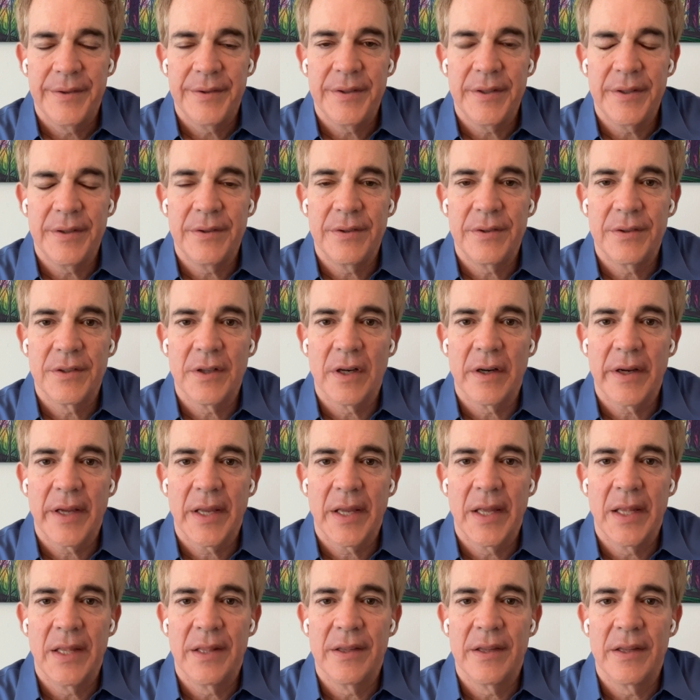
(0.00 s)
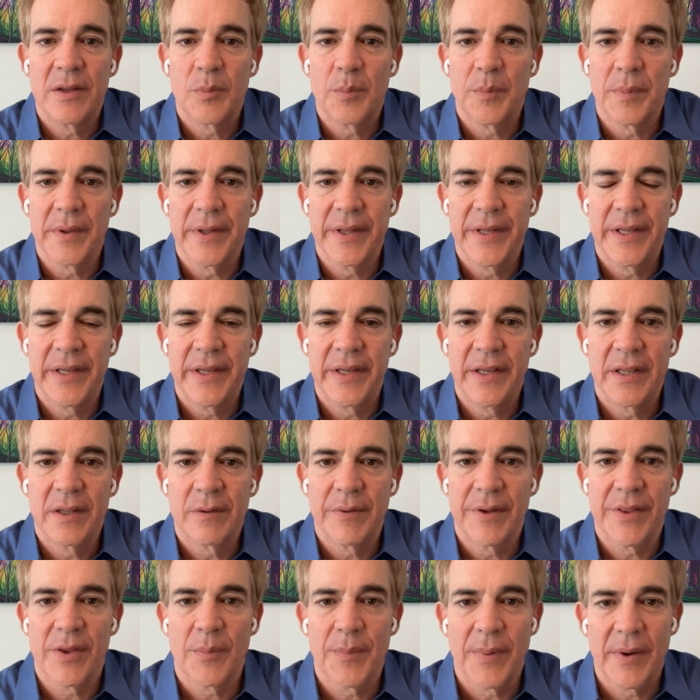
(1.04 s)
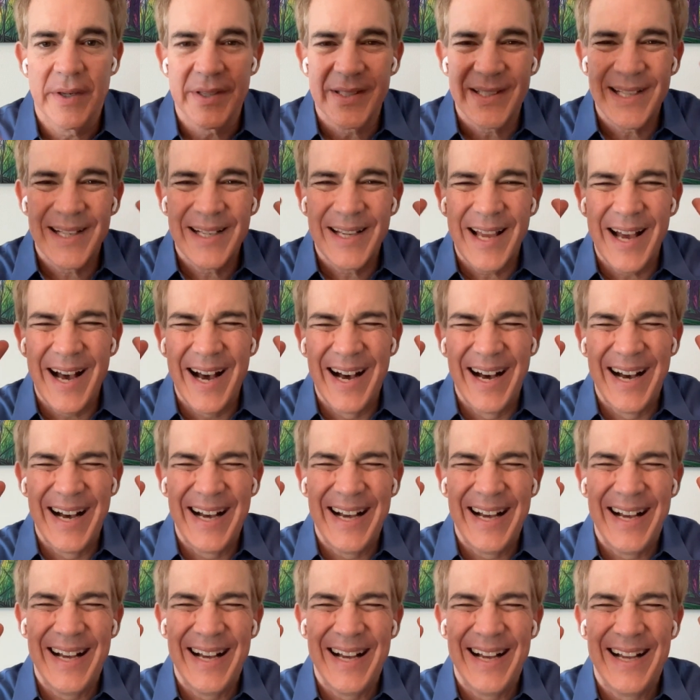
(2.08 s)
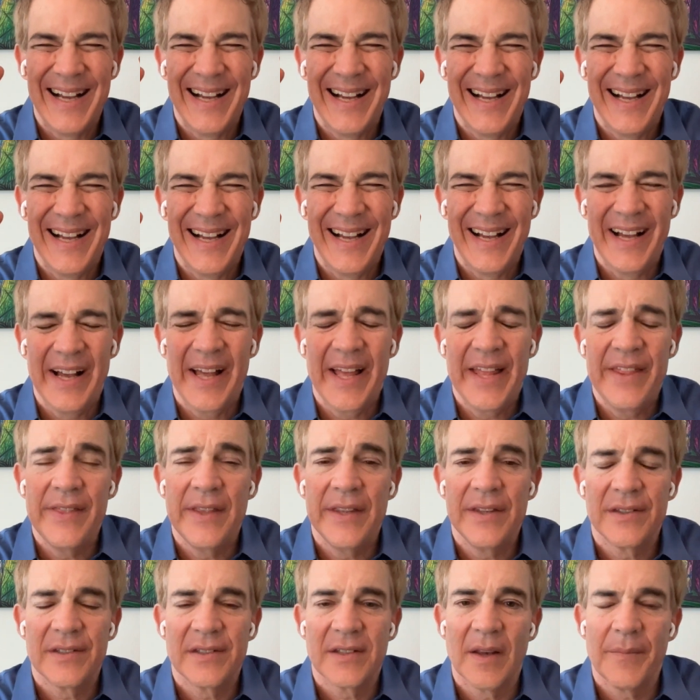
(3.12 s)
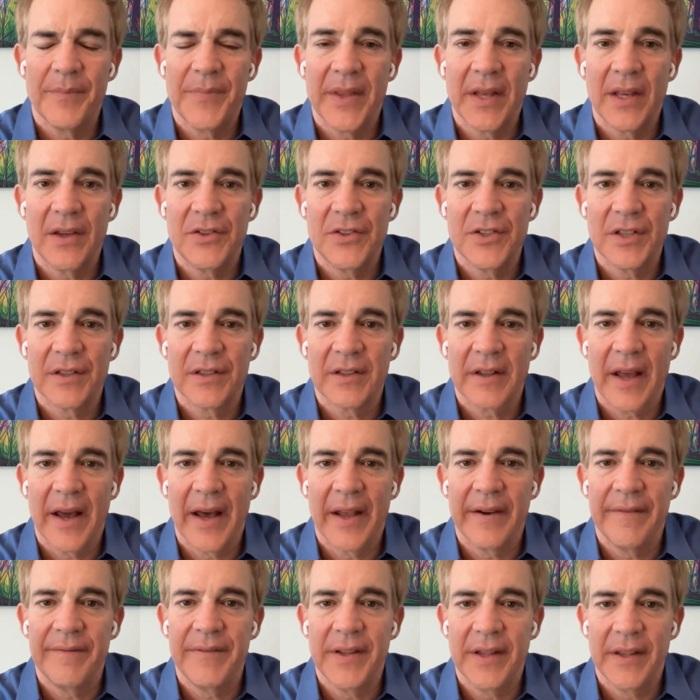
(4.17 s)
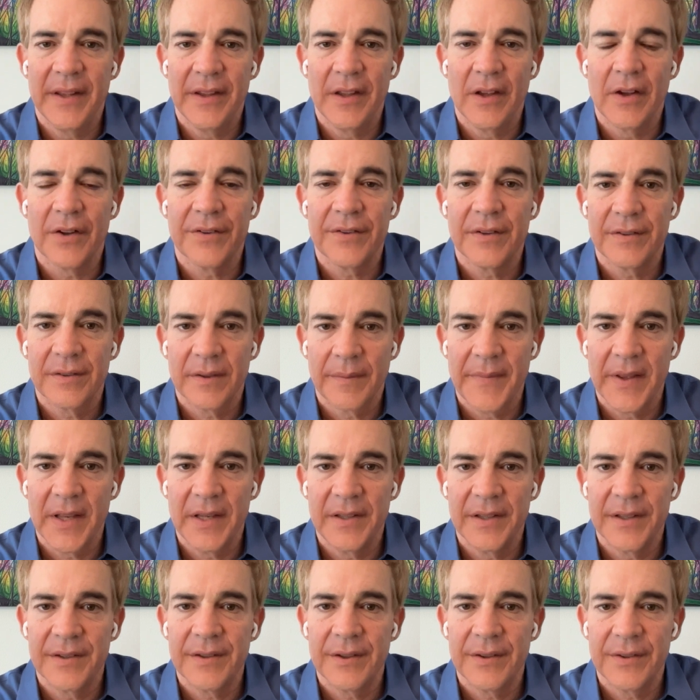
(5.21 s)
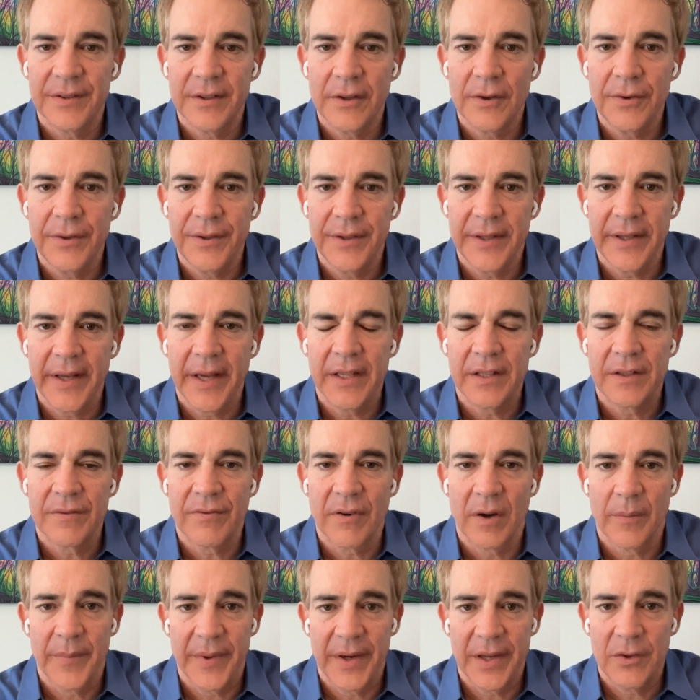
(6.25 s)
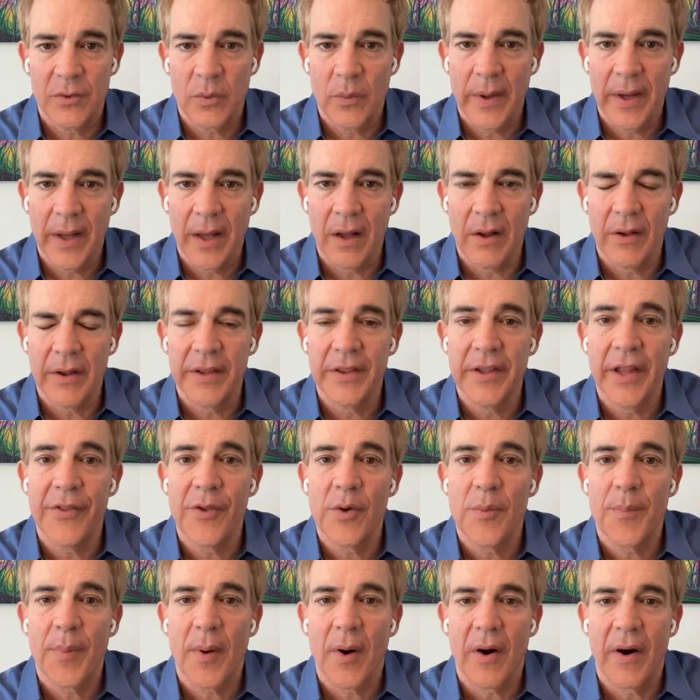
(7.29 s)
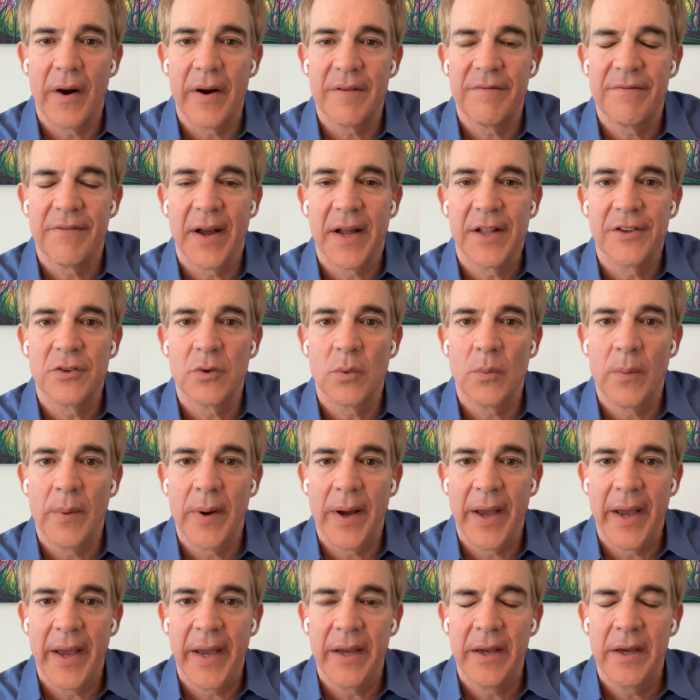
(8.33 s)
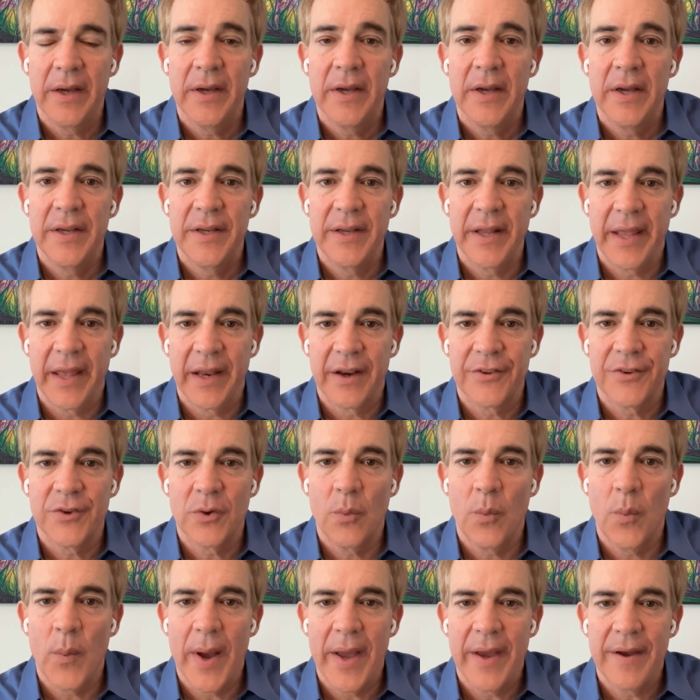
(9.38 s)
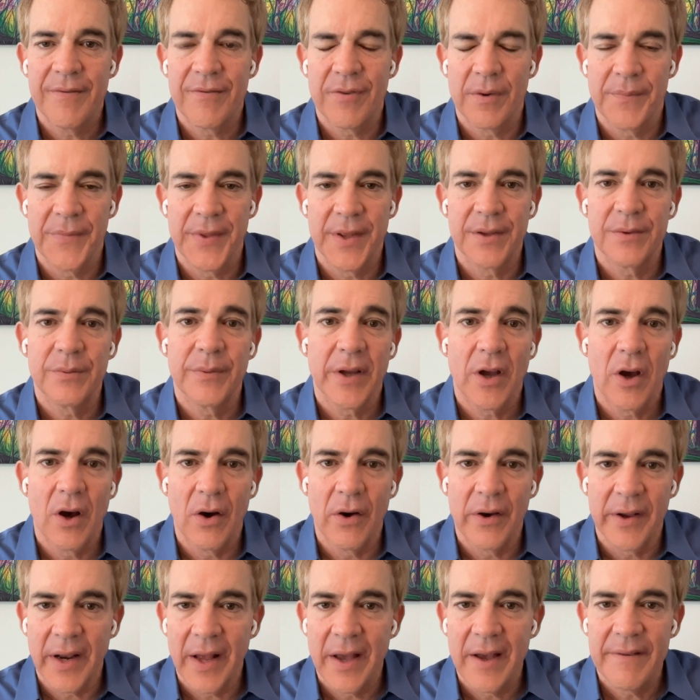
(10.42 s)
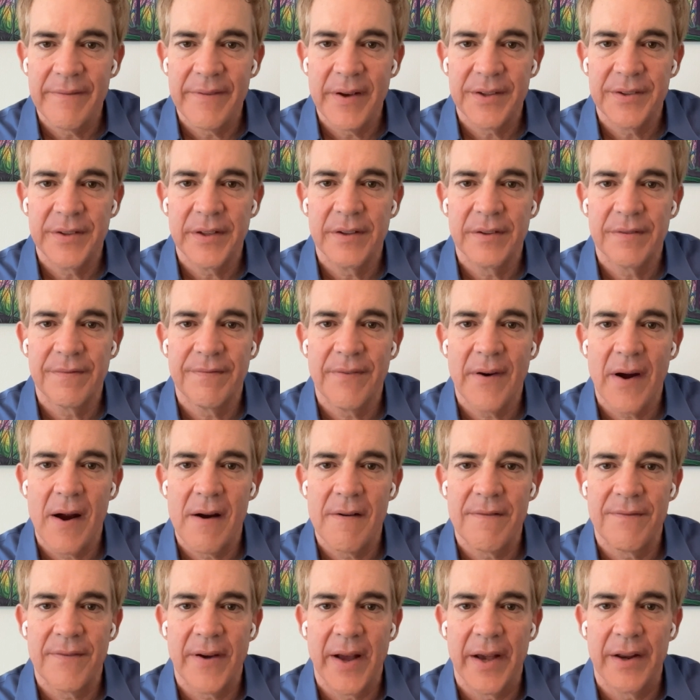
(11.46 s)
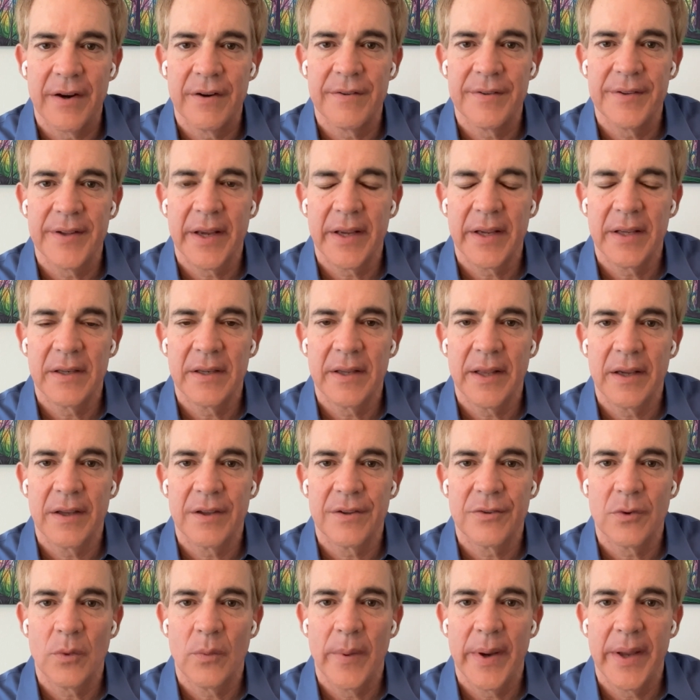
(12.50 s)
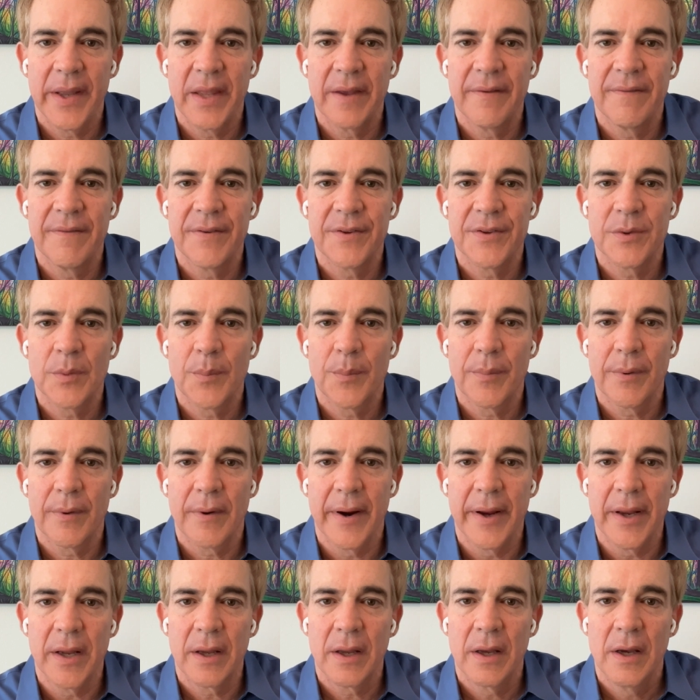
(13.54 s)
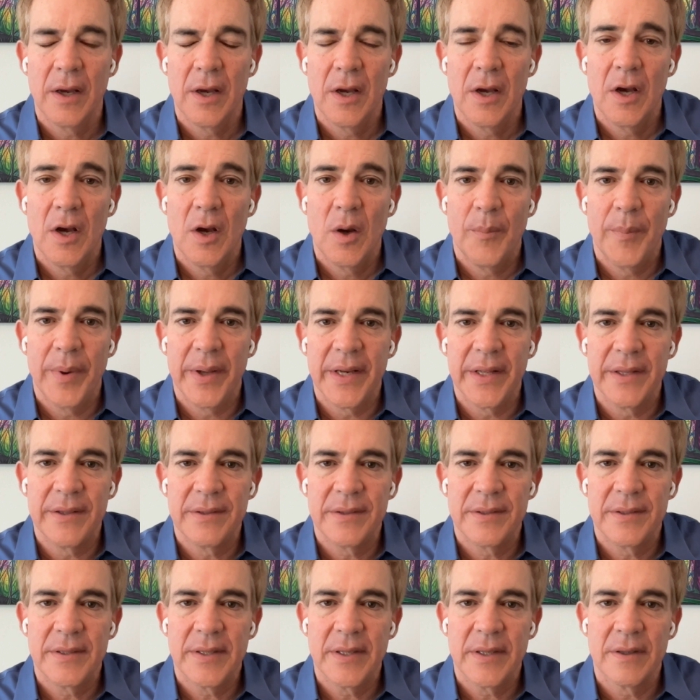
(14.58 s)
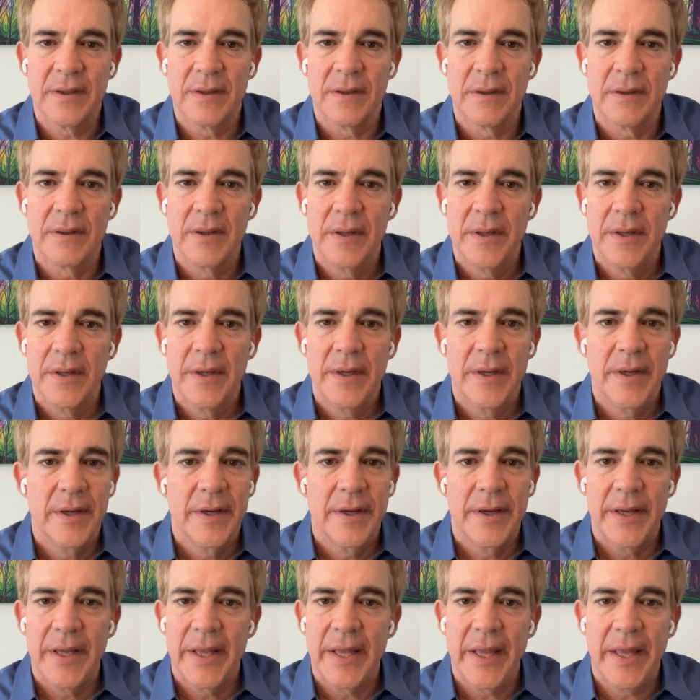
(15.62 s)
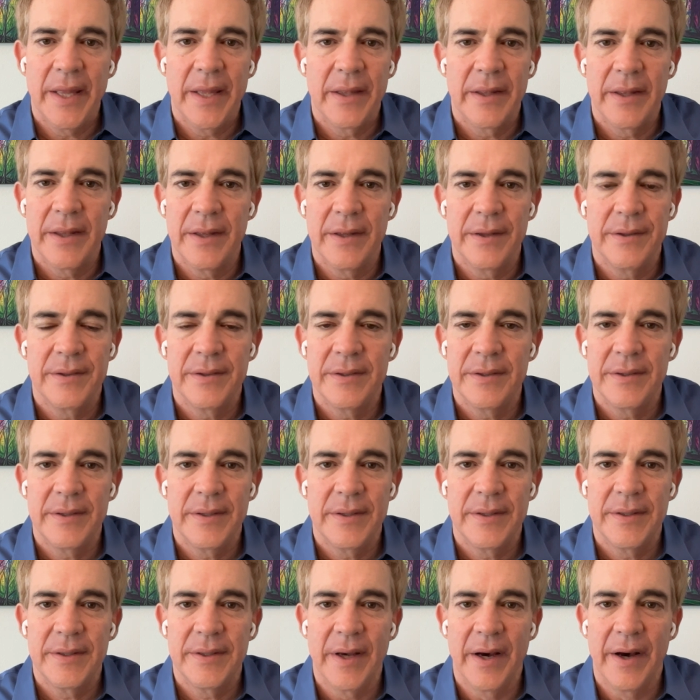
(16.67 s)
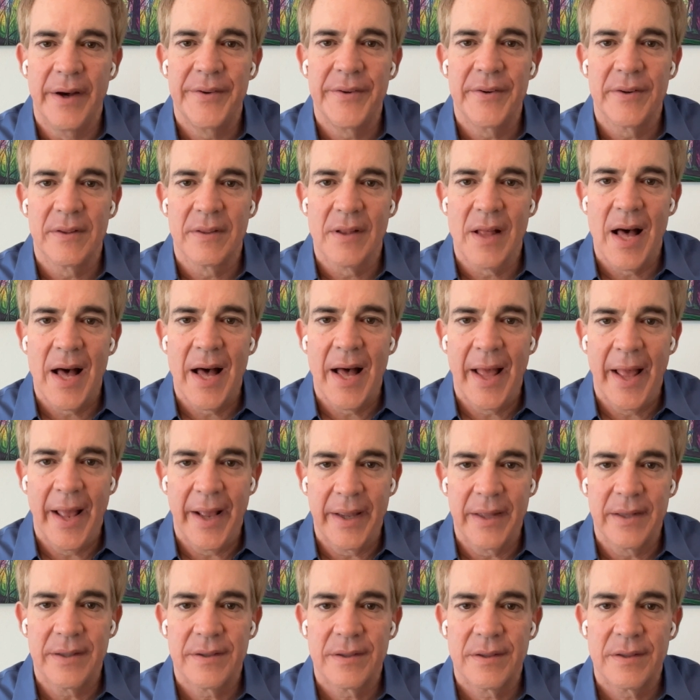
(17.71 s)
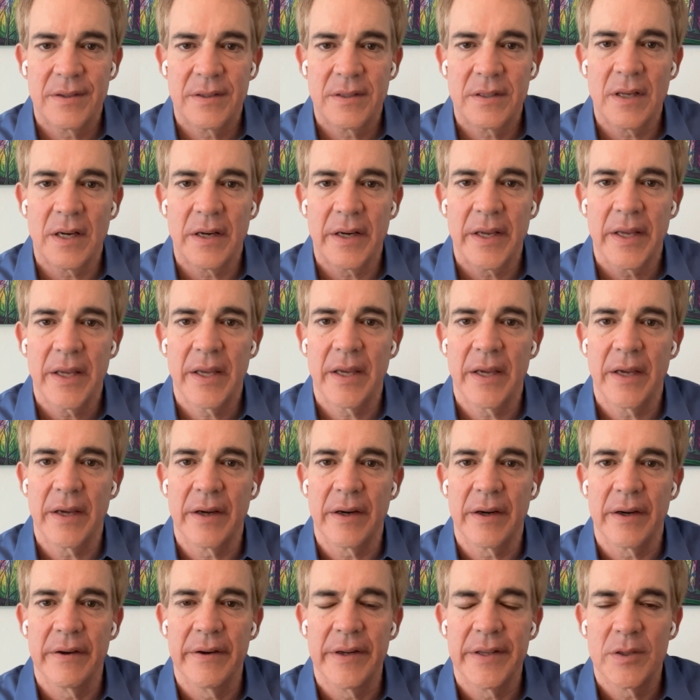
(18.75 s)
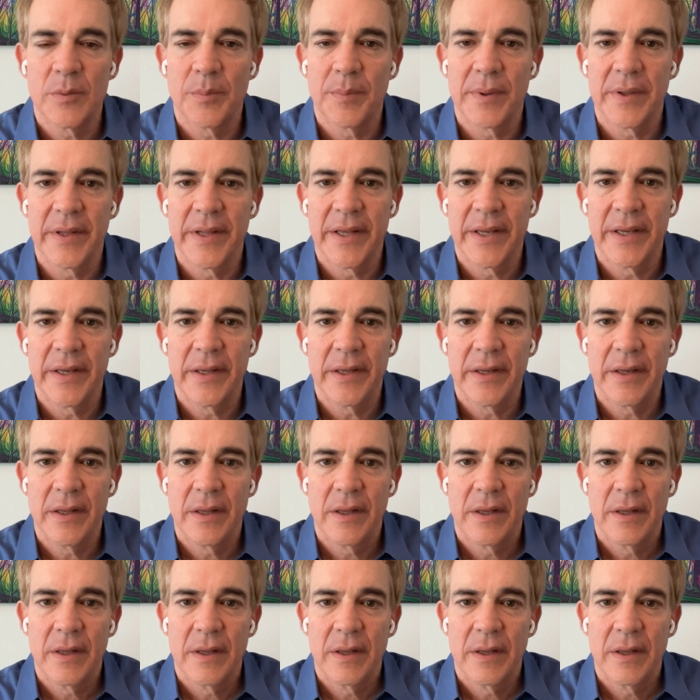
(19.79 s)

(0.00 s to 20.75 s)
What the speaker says: She's stuck in this blendedness with her parts. Like, and then something just kind of, and also something disassociates from it as well. Another part finds a way to get us away from this. We call in EIFS these firefighters that can take us away, give us a break. But it's still, it's underlying, it's stuck here, it's blended.